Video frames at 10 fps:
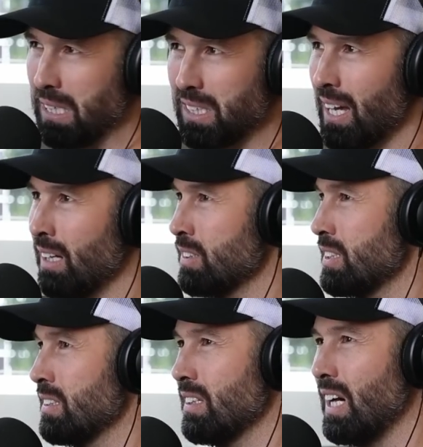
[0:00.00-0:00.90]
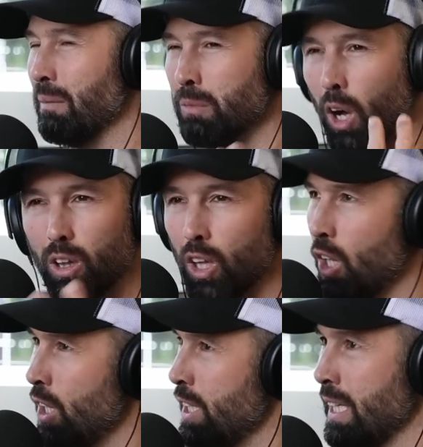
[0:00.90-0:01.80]
beatdowns and I'm not
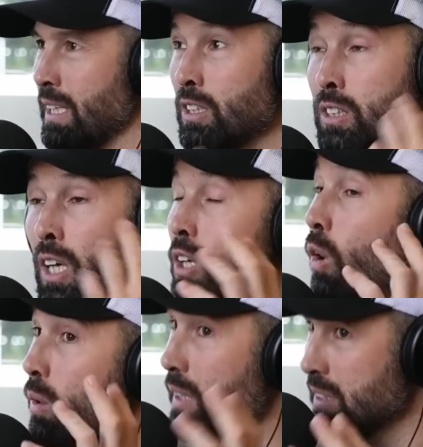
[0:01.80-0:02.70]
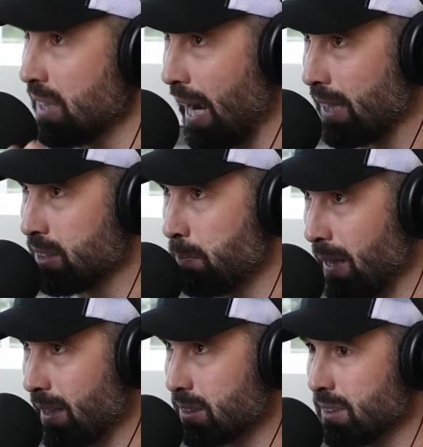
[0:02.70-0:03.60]
learning. And there's all these
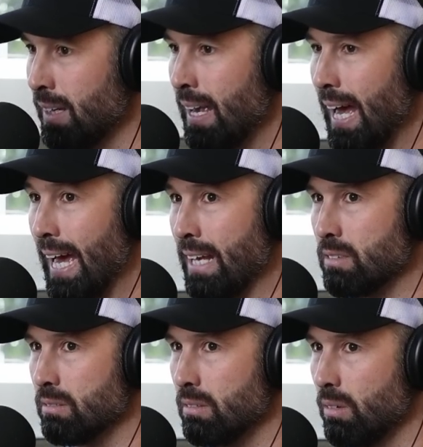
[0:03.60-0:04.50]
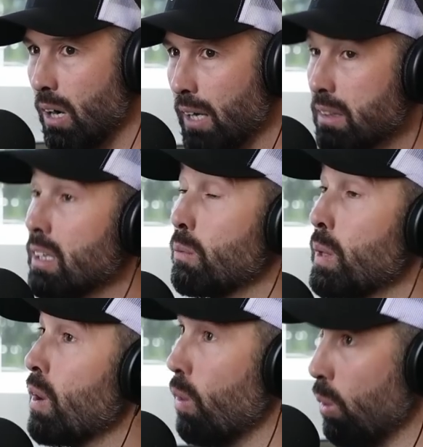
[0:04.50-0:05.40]
aspects. And I think
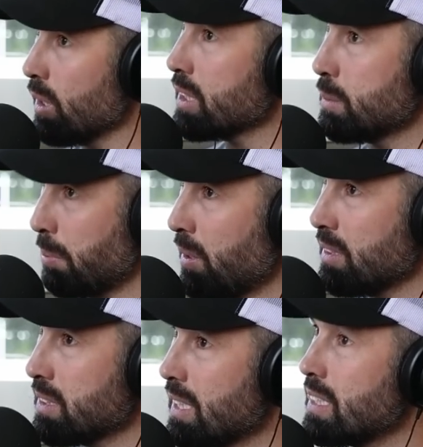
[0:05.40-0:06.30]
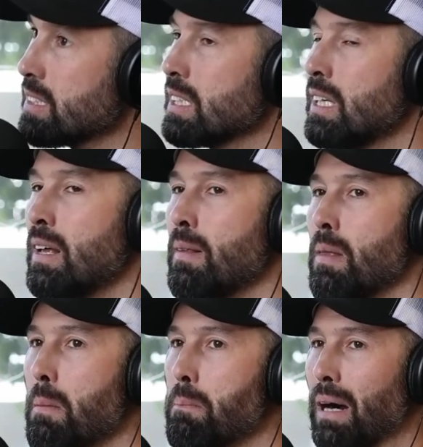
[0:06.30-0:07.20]
we all experience this,
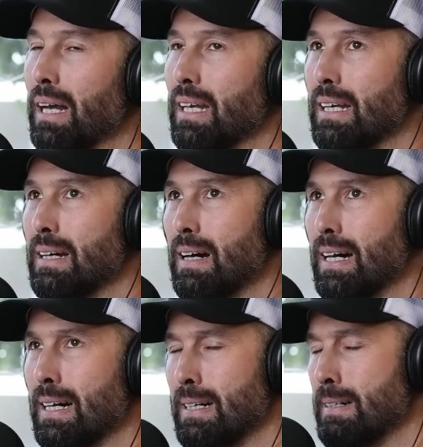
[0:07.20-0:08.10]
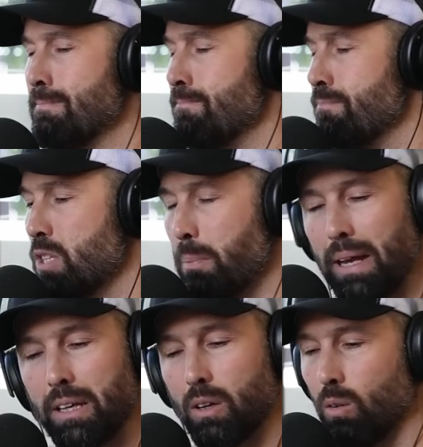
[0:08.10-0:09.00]
but
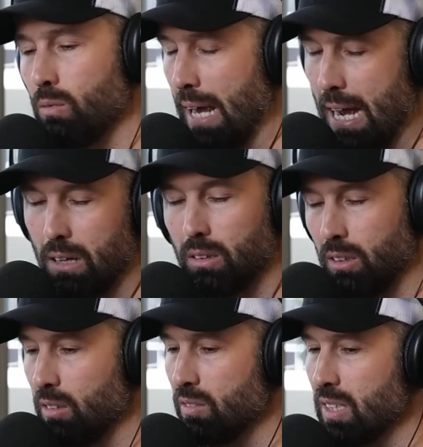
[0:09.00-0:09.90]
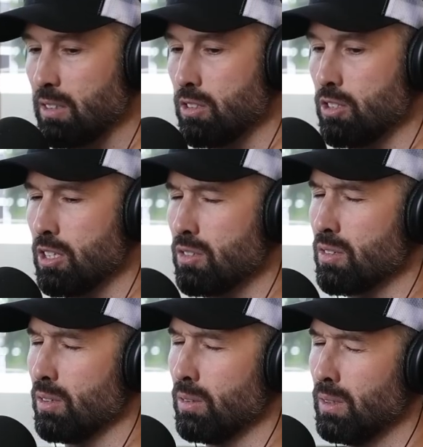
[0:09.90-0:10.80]
depending on how long you've done
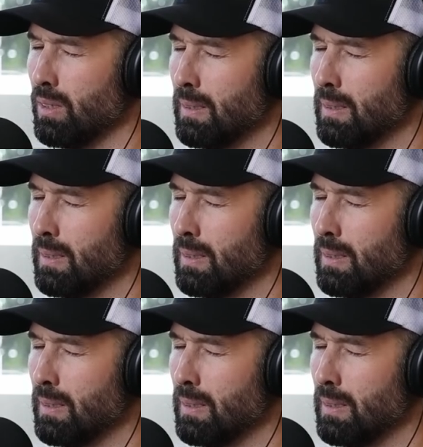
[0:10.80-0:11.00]
jiu-jitsu